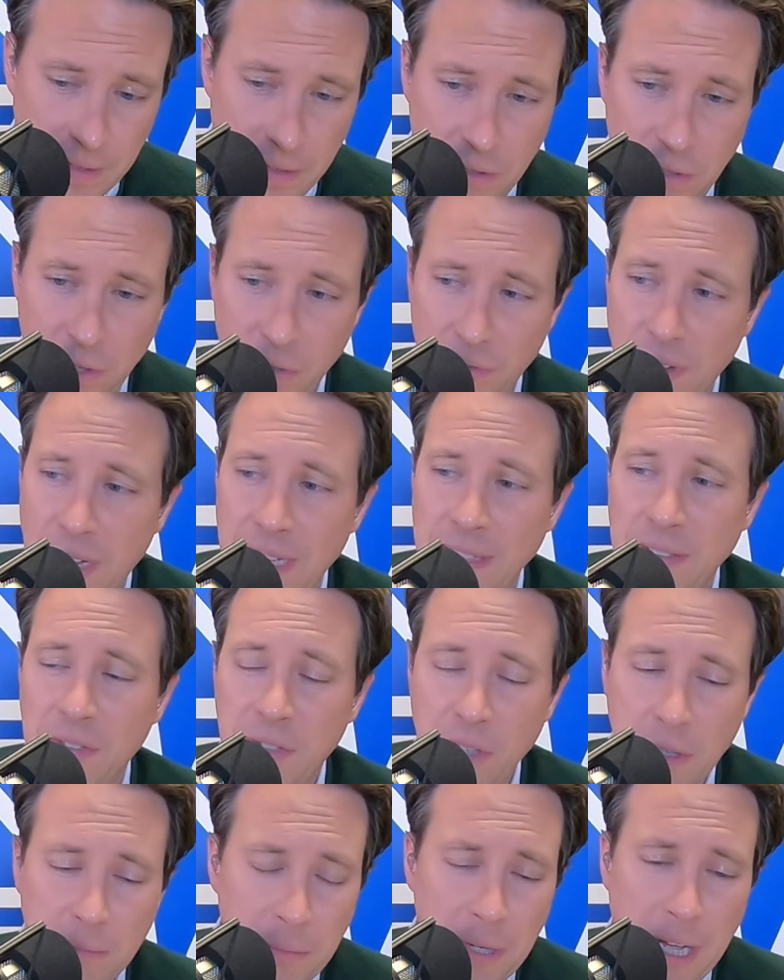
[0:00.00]
to find
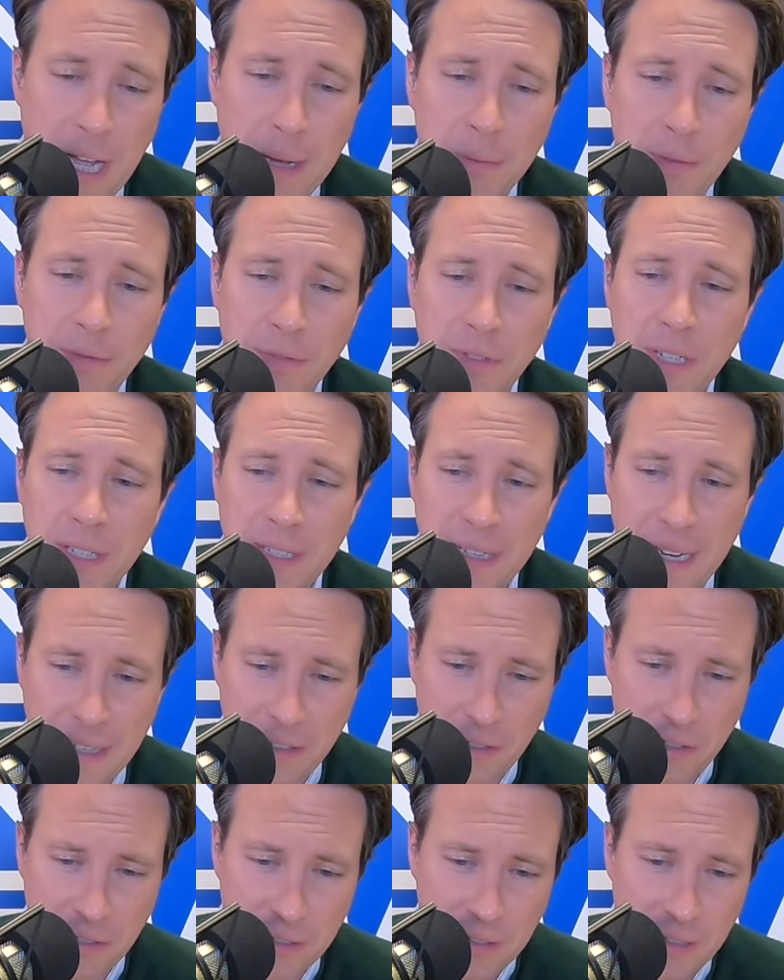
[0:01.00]
some type of
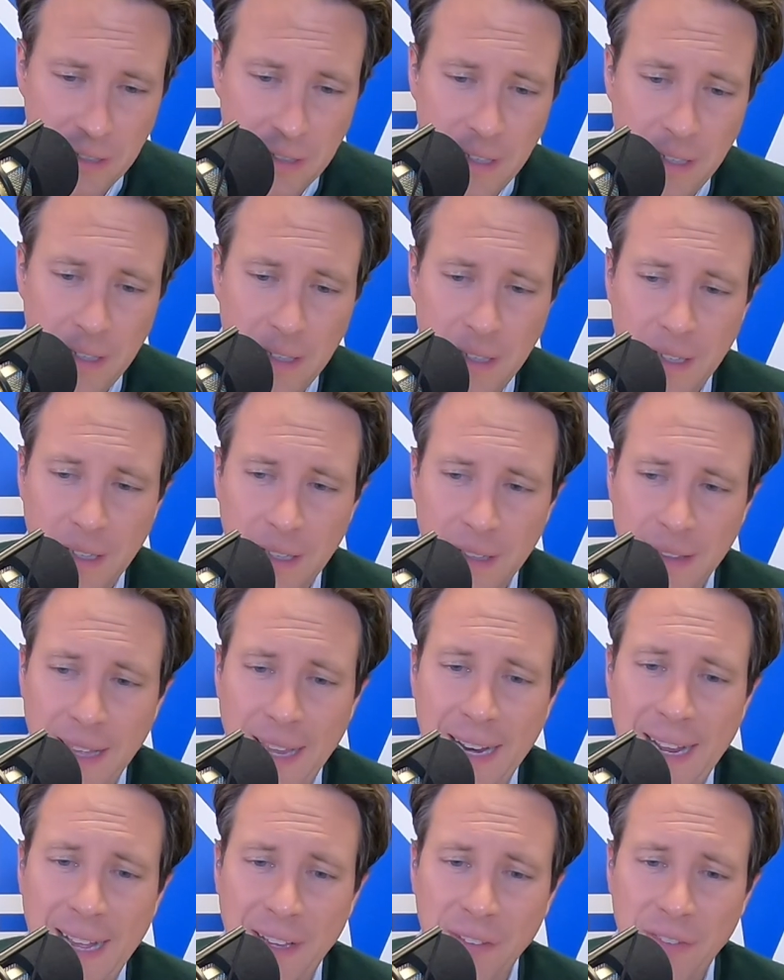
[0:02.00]
connection
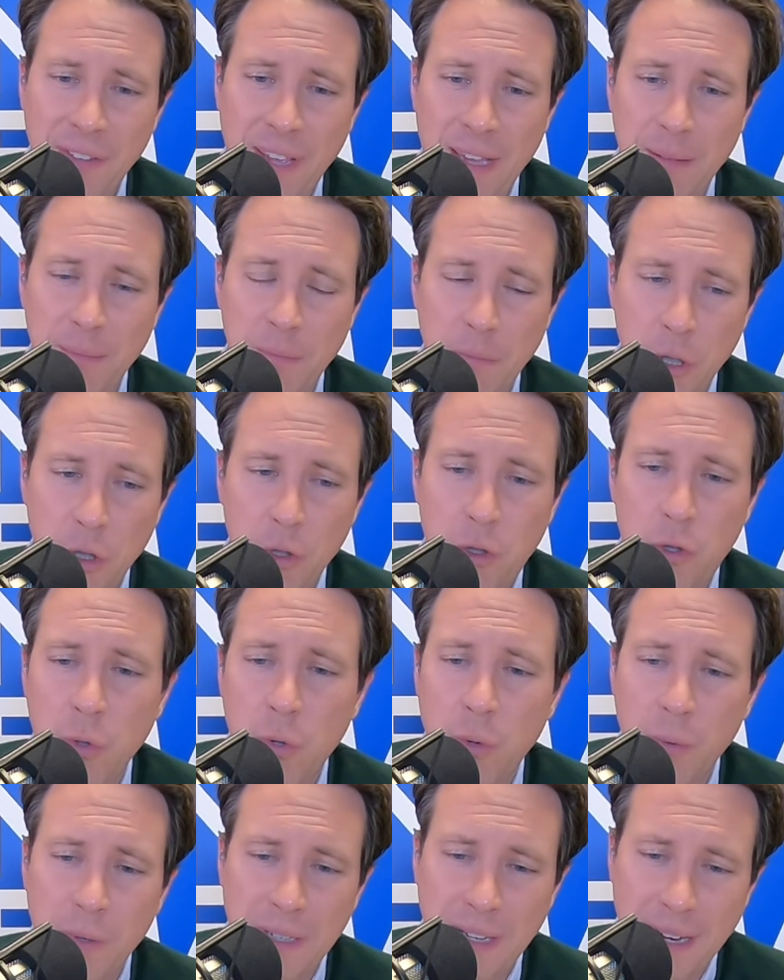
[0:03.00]
that has a
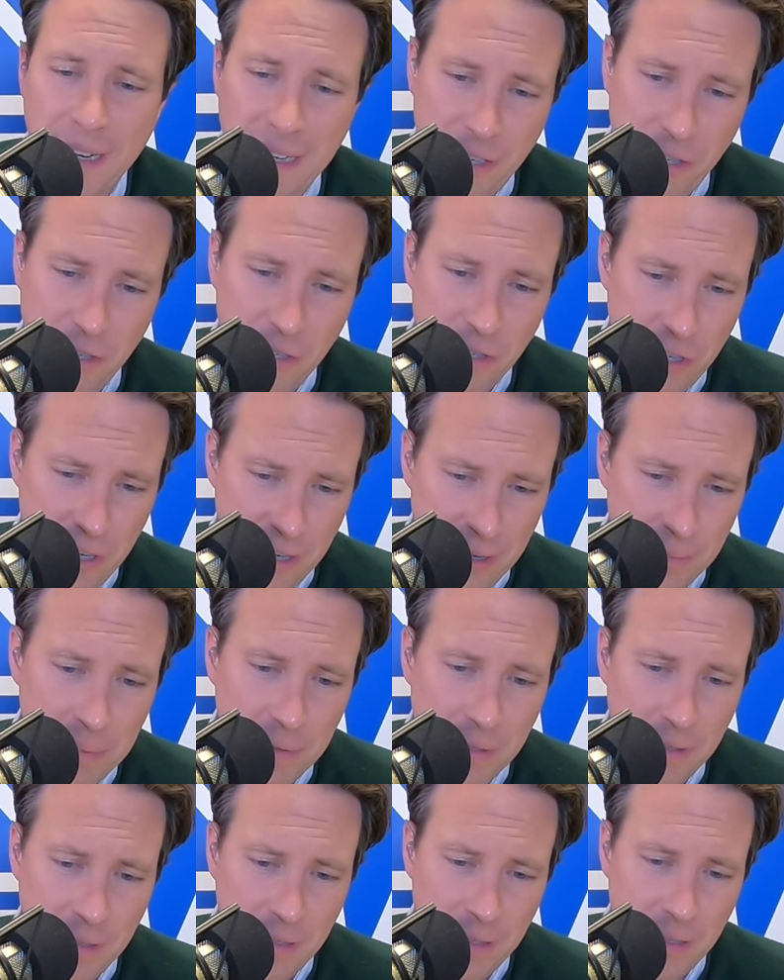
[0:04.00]
mutual relationship
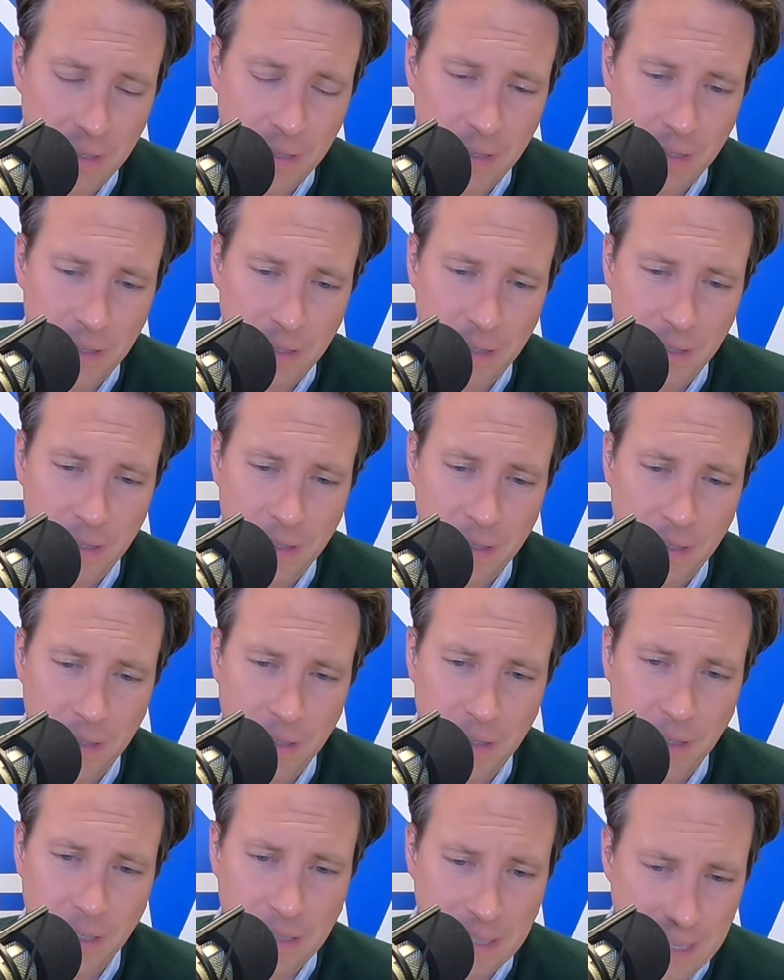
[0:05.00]

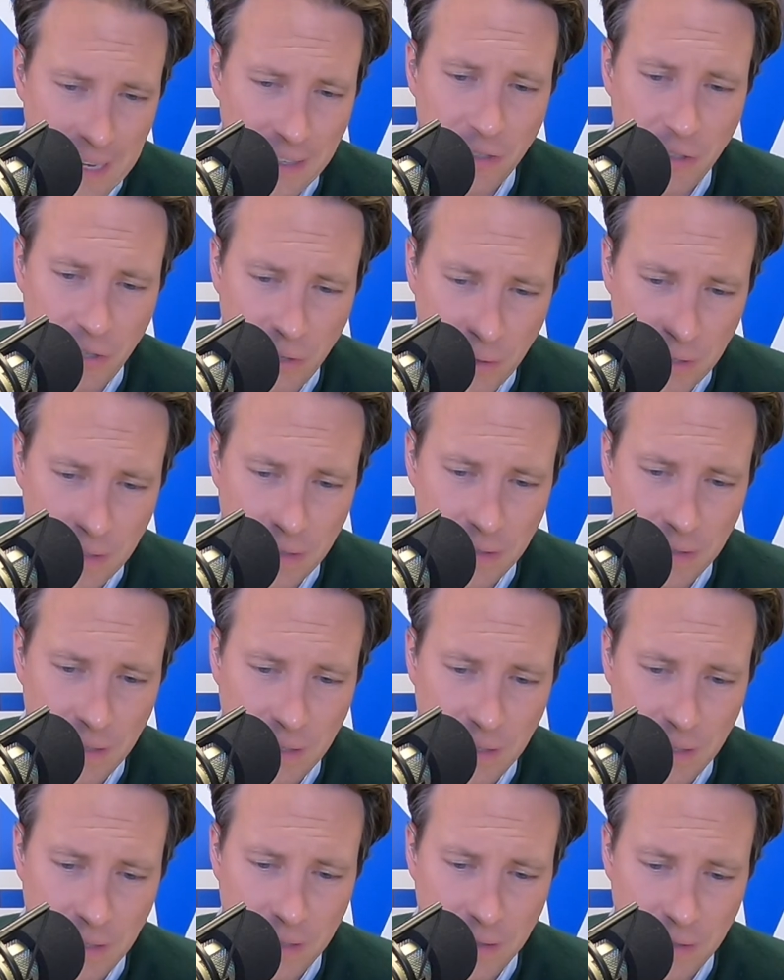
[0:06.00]
attached to it.
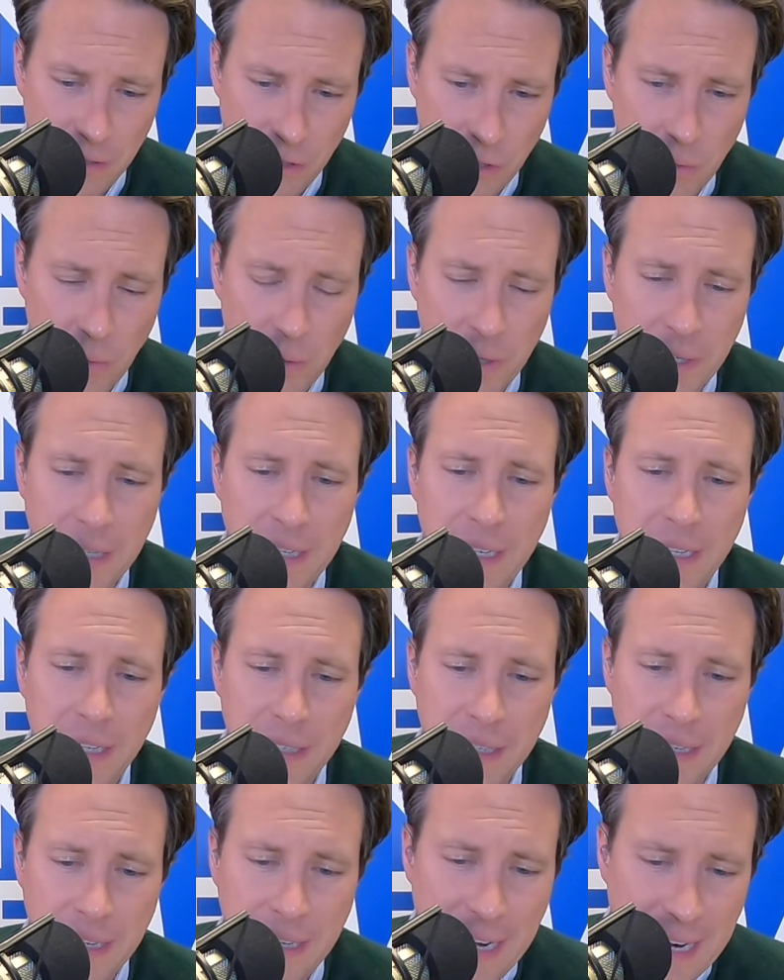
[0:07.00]
You want a
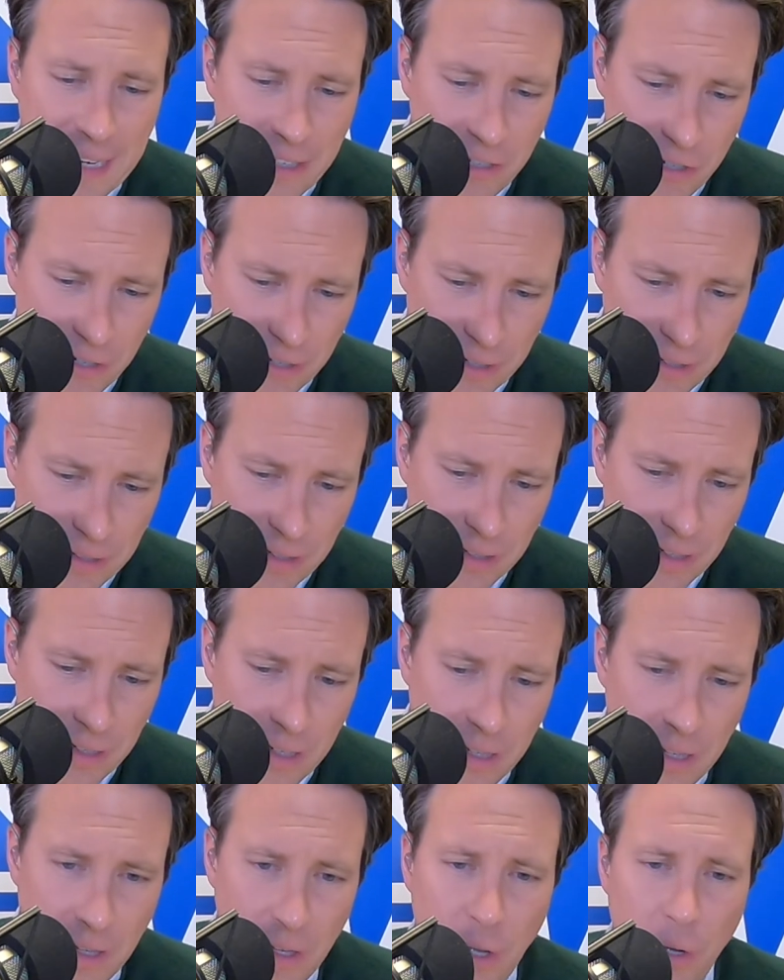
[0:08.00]
connection
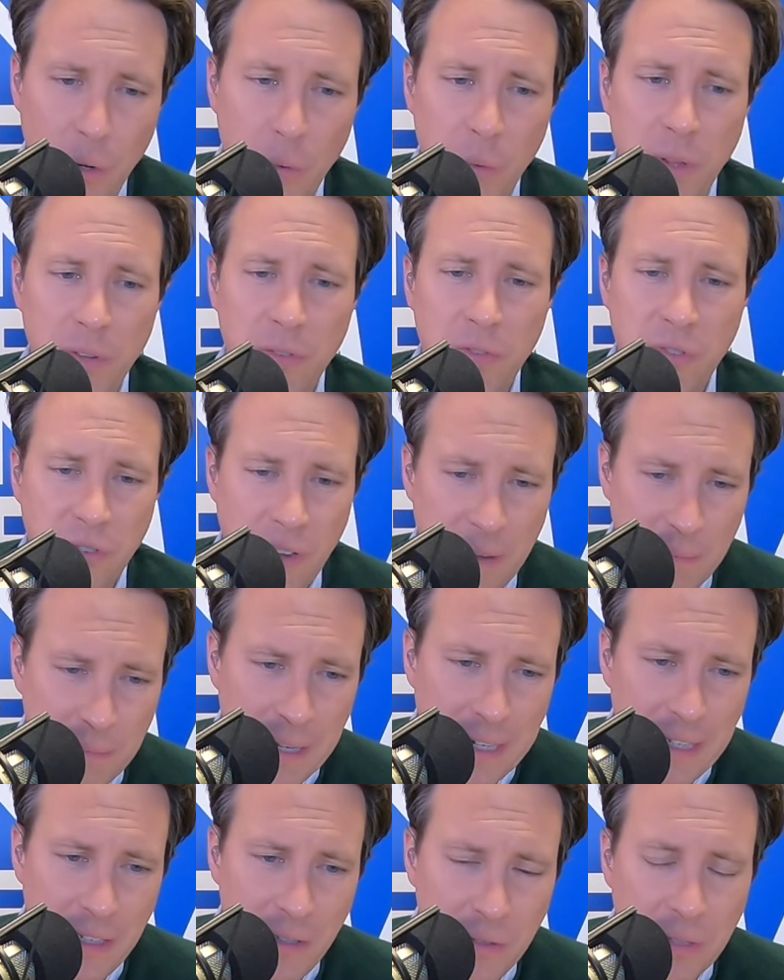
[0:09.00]
with
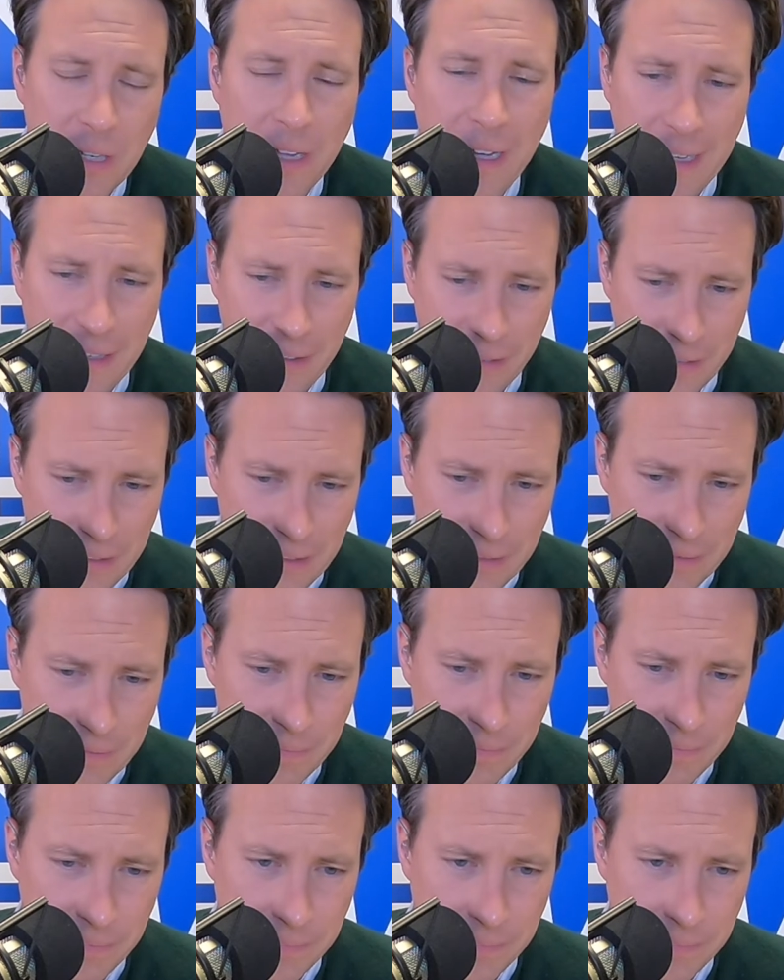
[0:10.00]
somebody who's hiring,